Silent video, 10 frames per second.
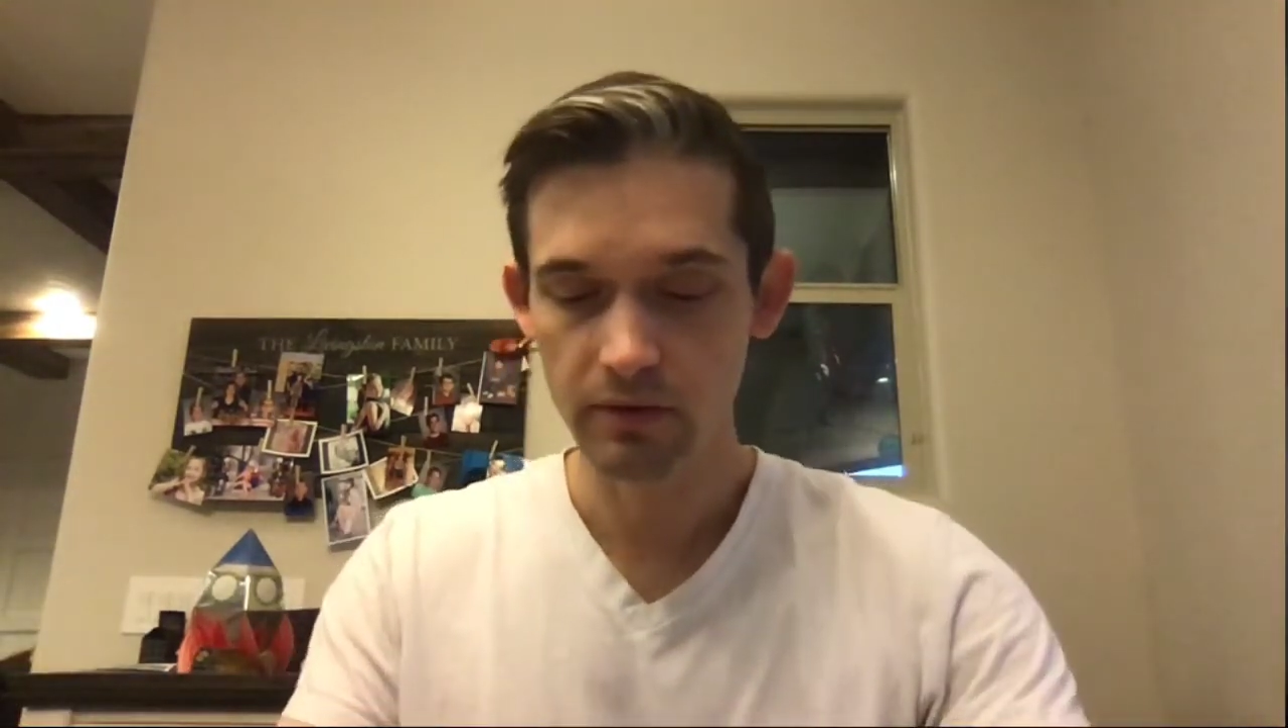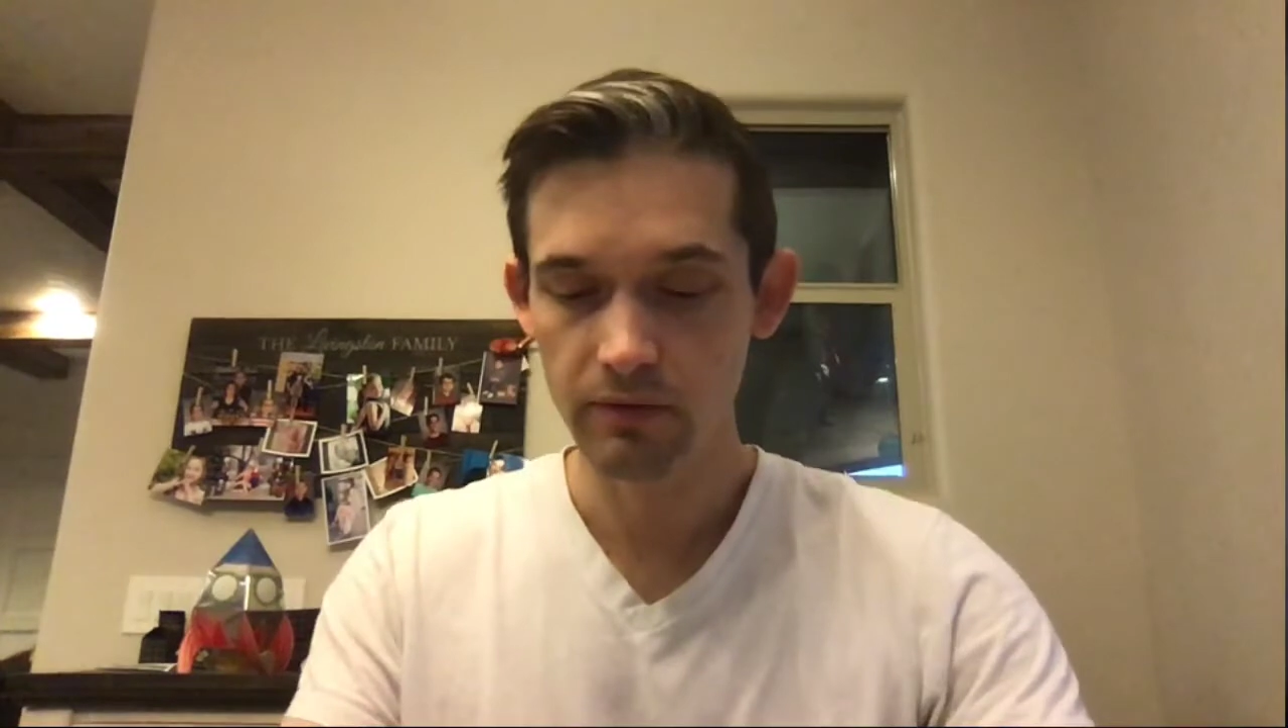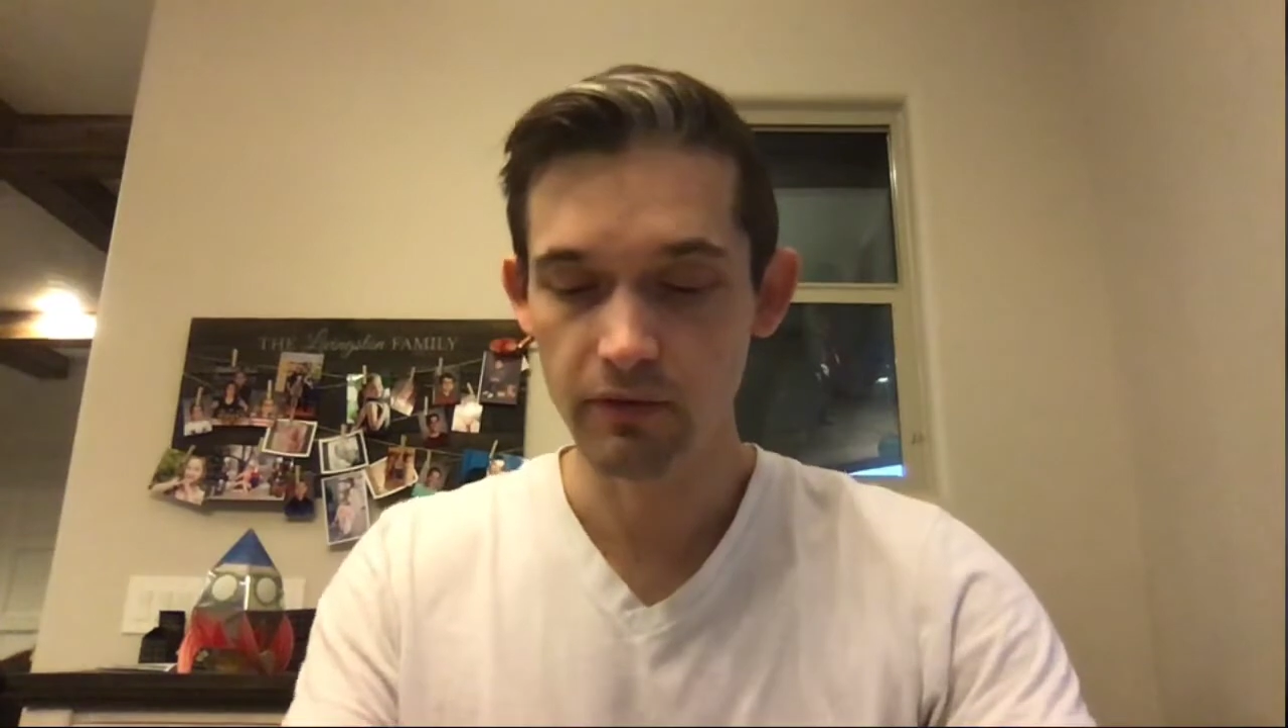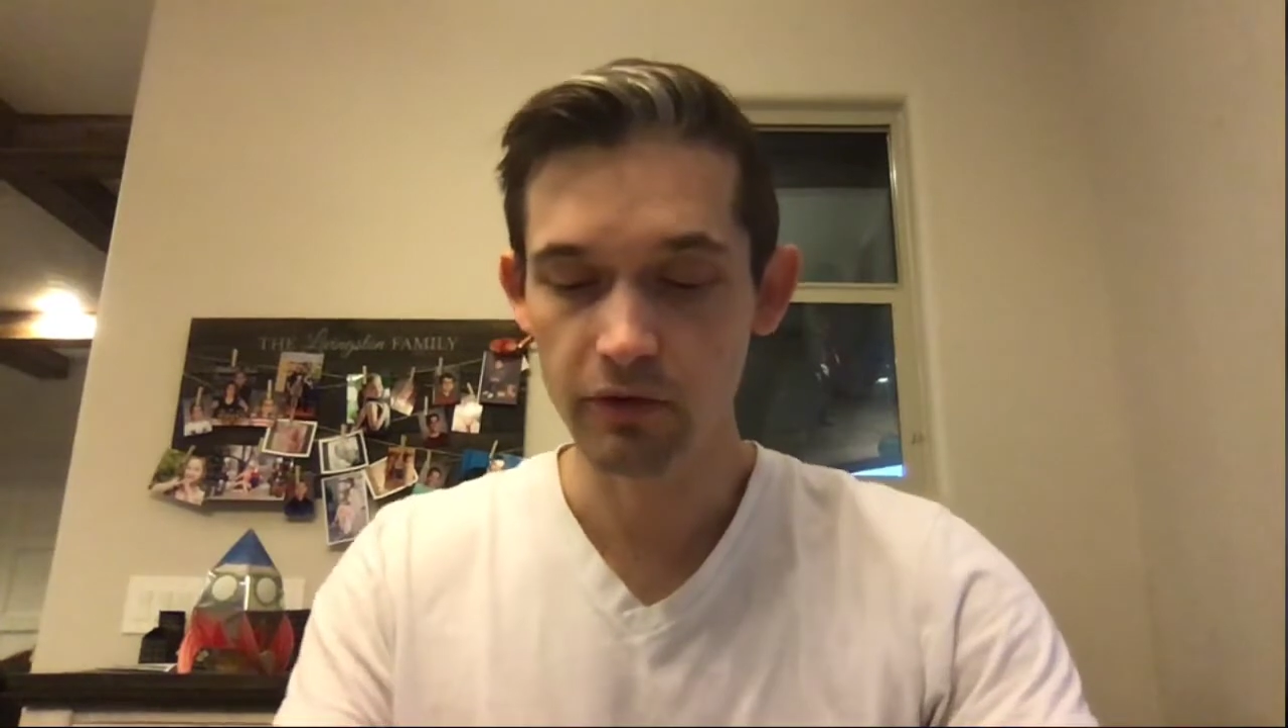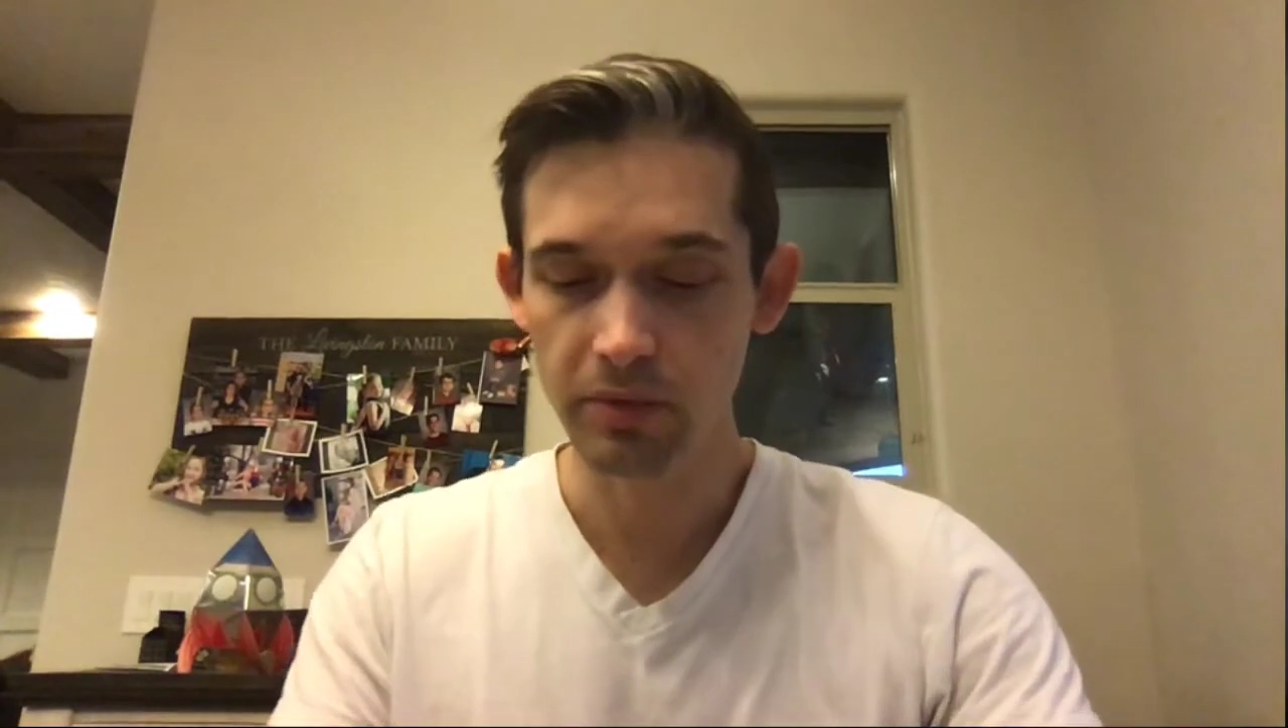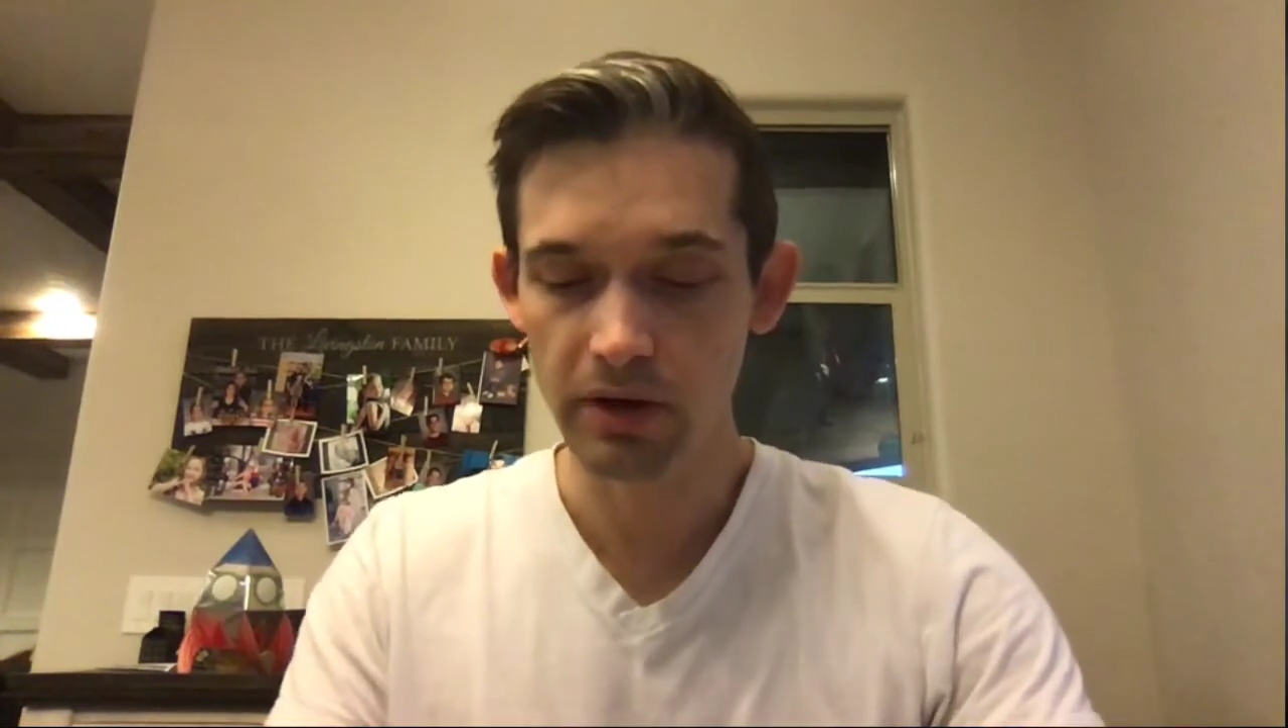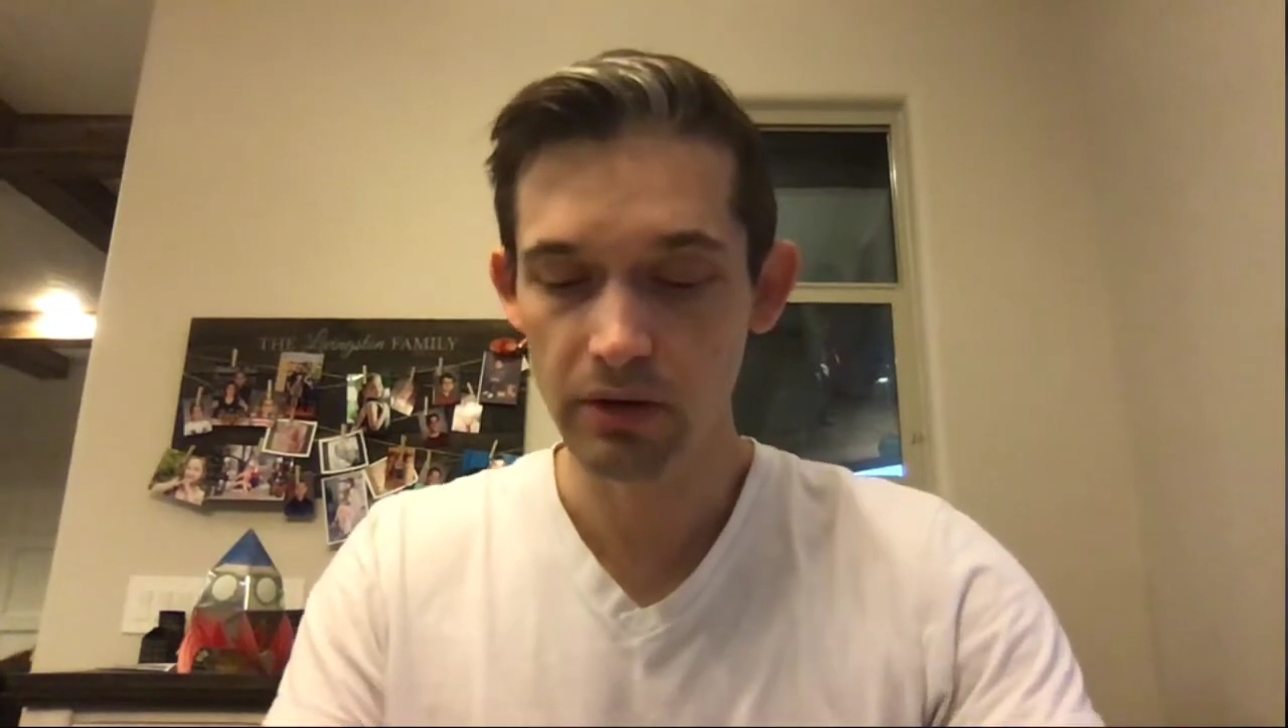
first Peter